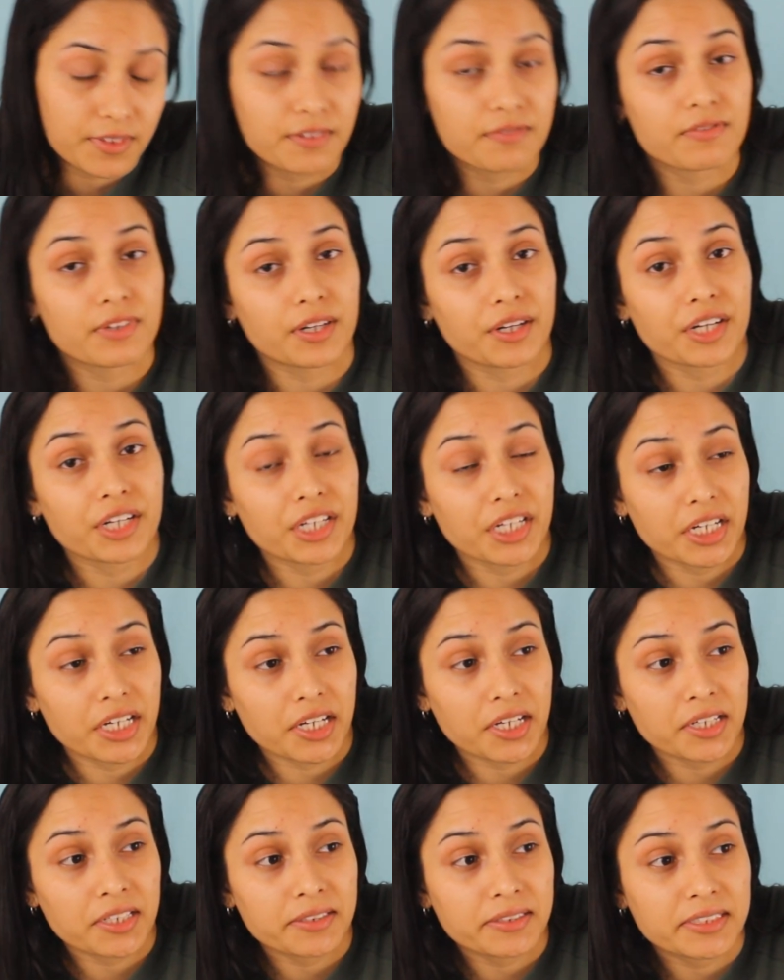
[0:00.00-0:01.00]
Very
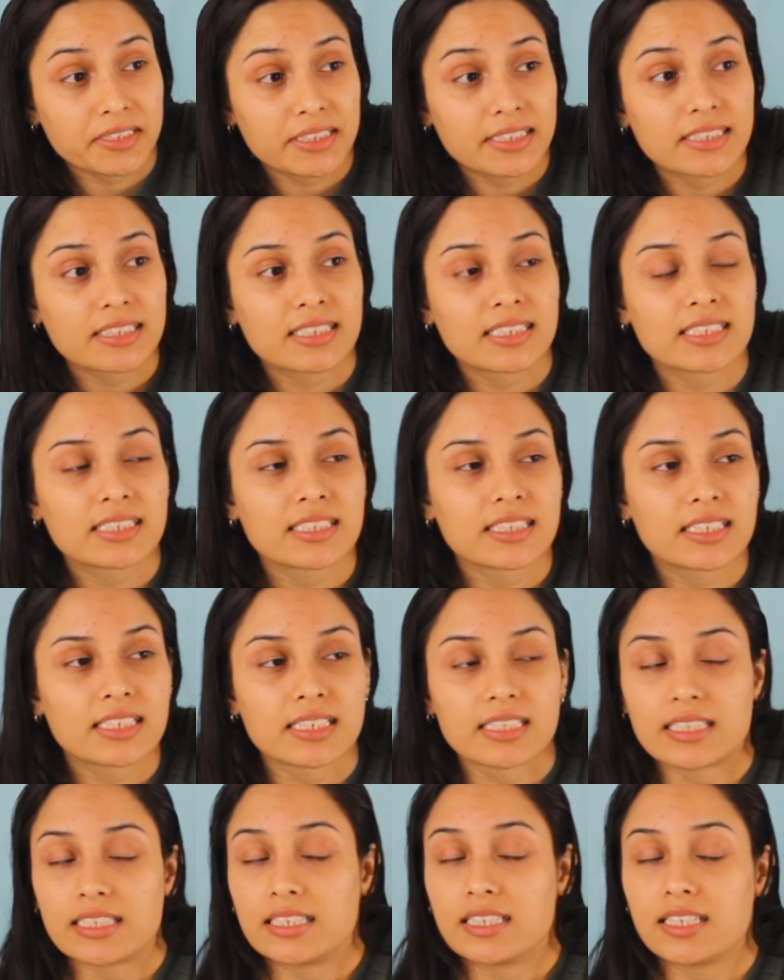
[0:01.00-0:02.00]
young.
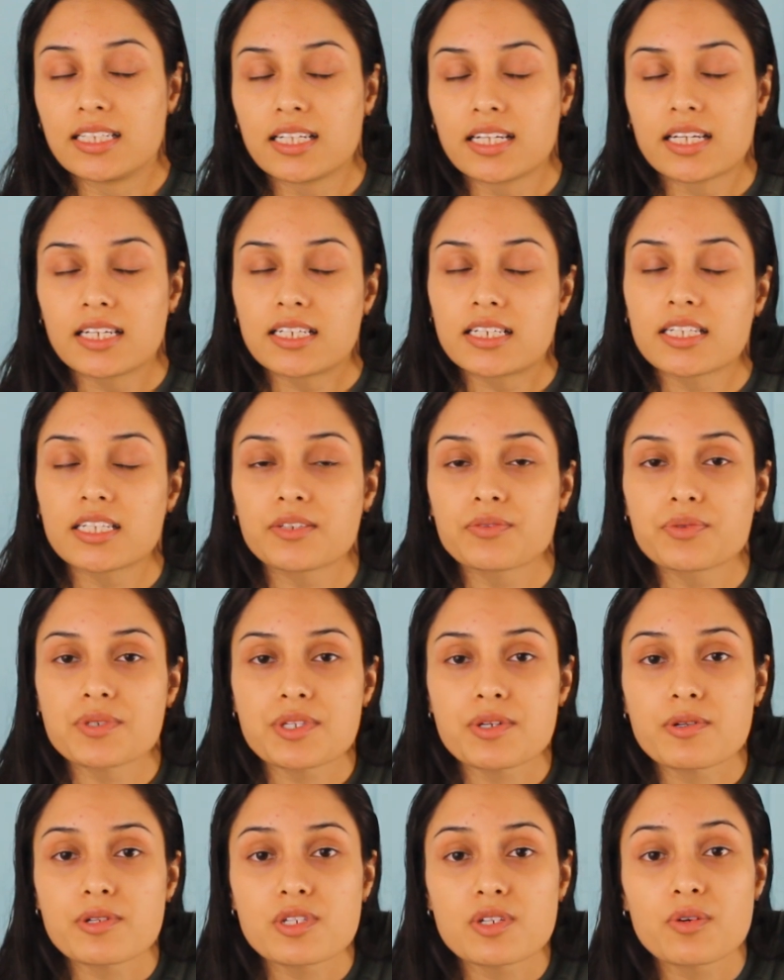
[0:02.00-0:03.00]
He
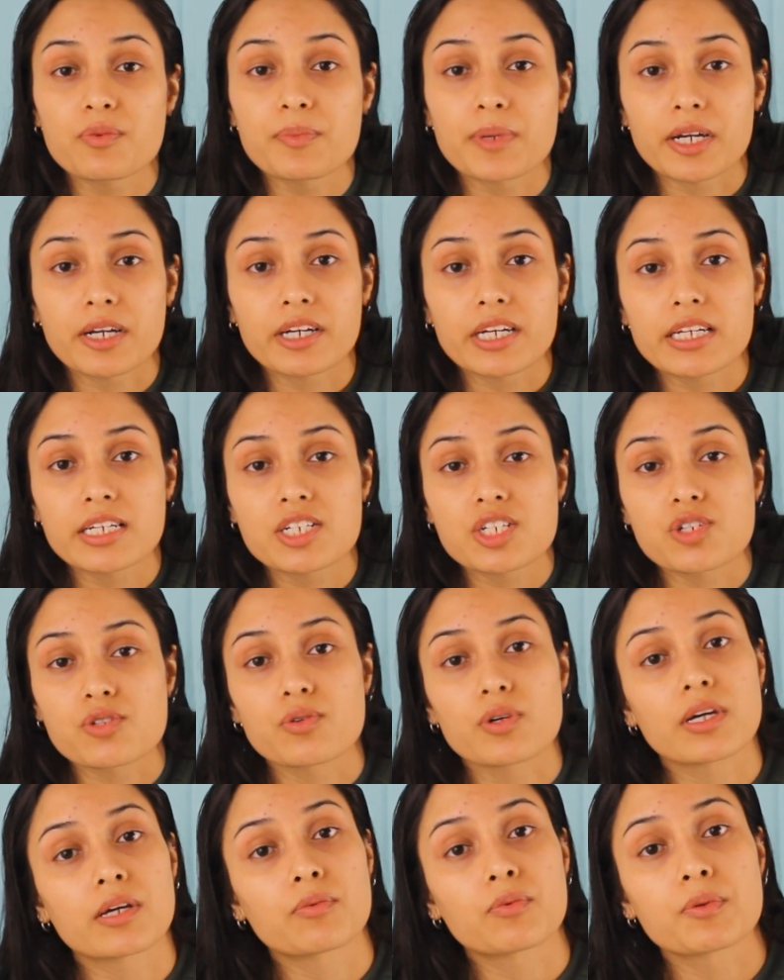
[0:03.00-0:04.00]
was also married
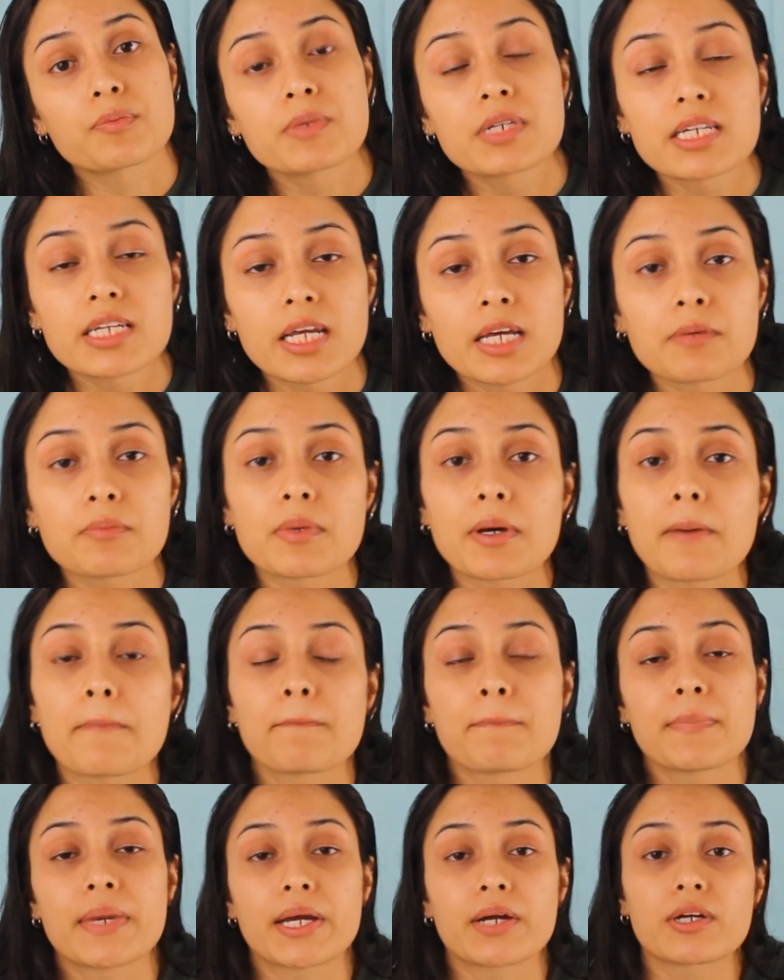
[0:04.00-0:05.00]
to a woman named
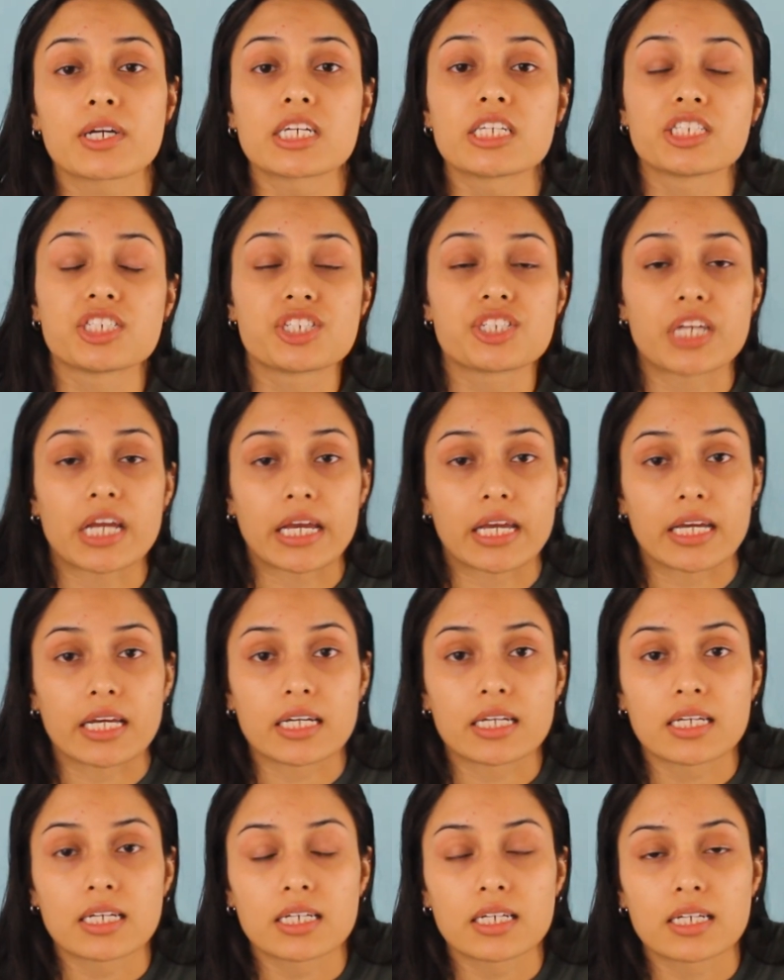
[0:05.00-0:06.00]
Mary
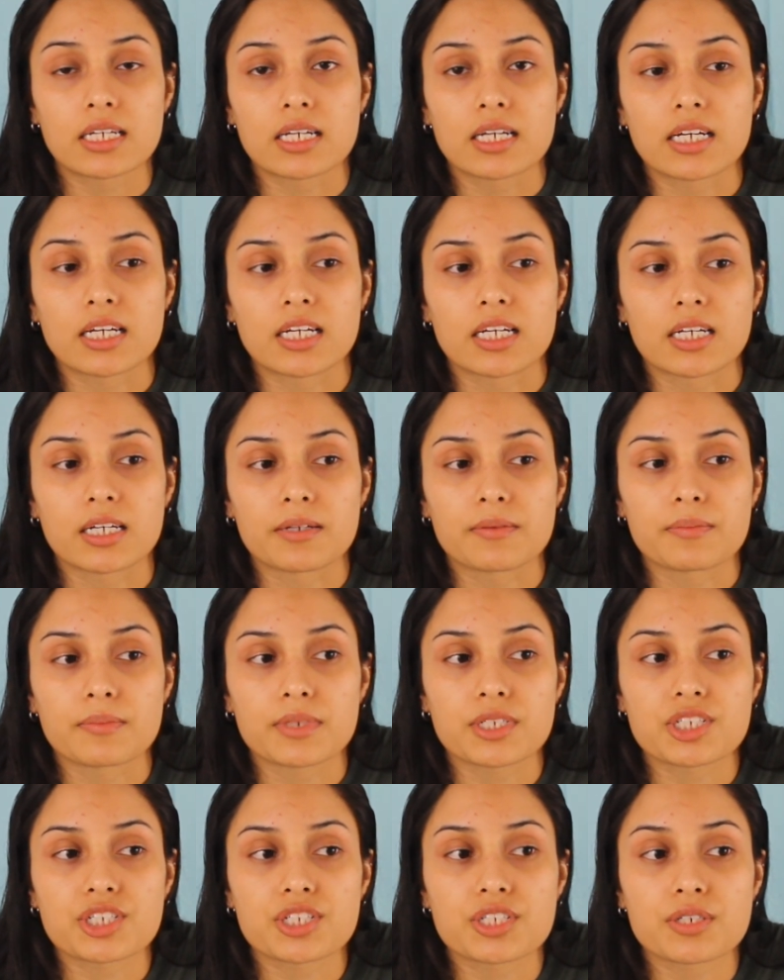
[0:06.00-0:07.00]
Jane.
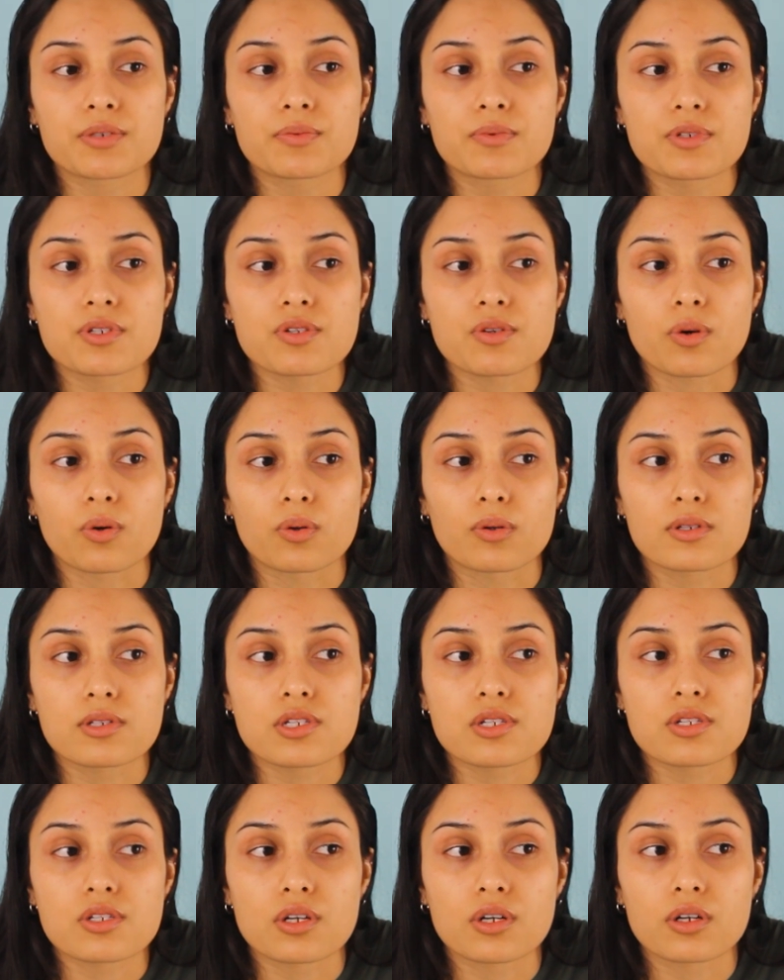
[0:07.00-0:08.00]
She was
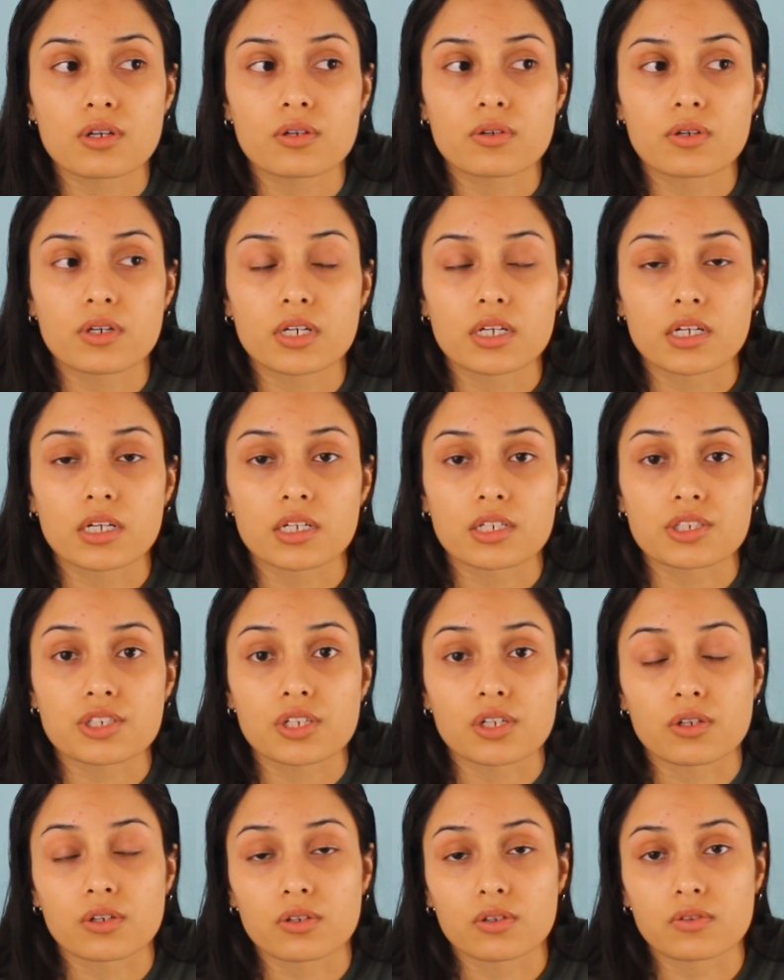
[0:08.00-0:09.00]
also a
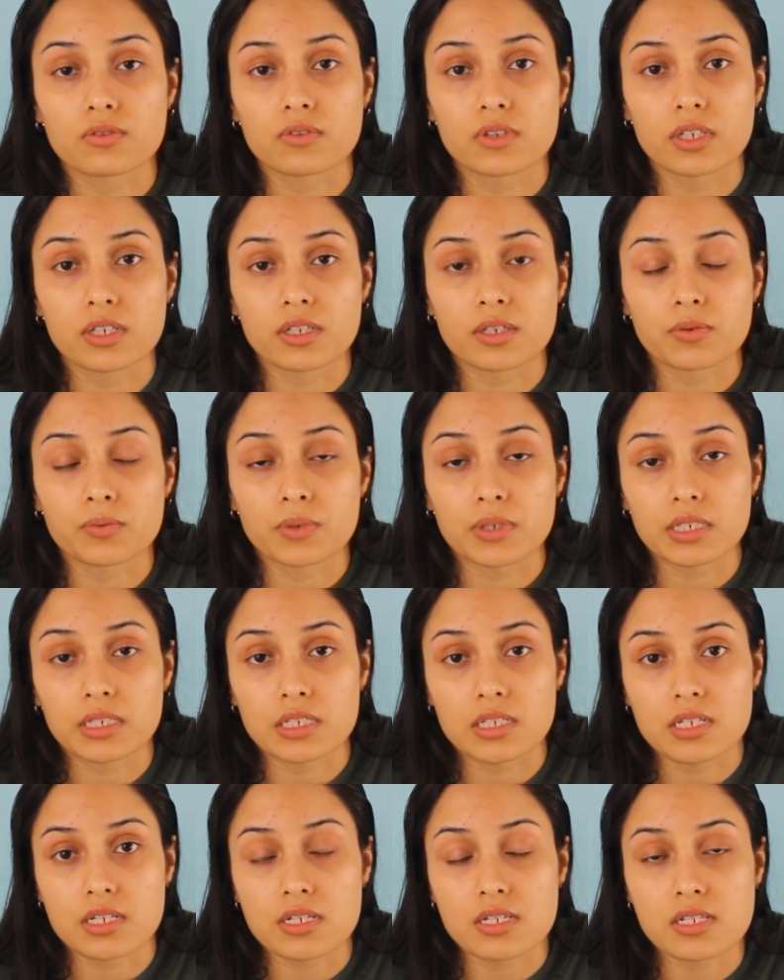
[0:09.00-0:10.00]
Jehovah's
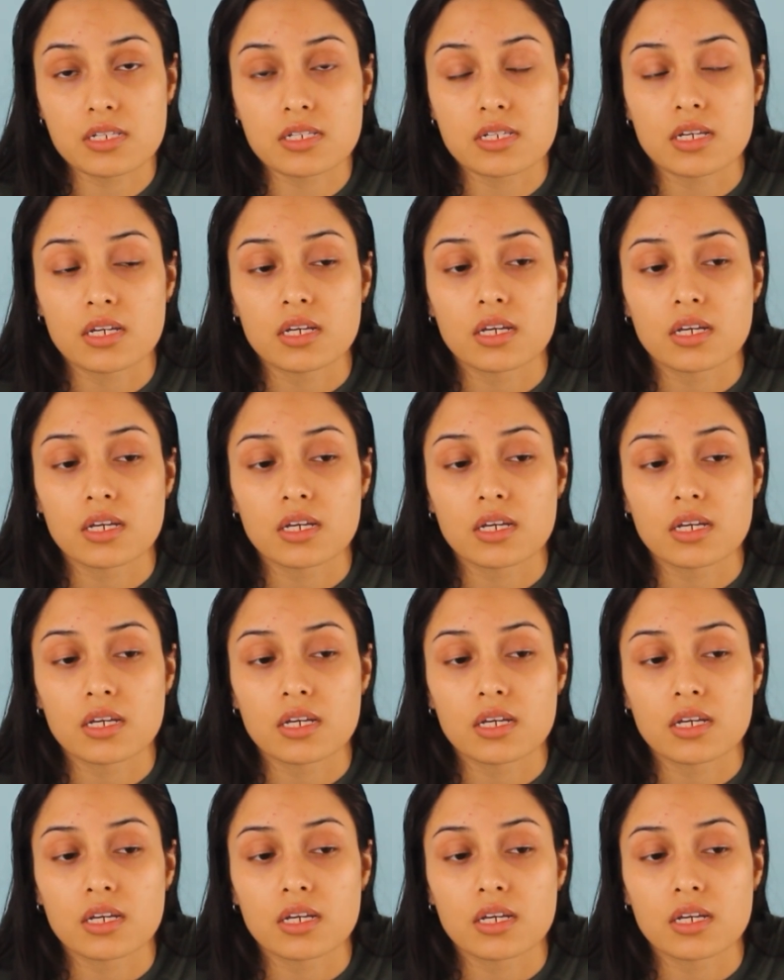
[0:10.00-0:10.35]
Witness.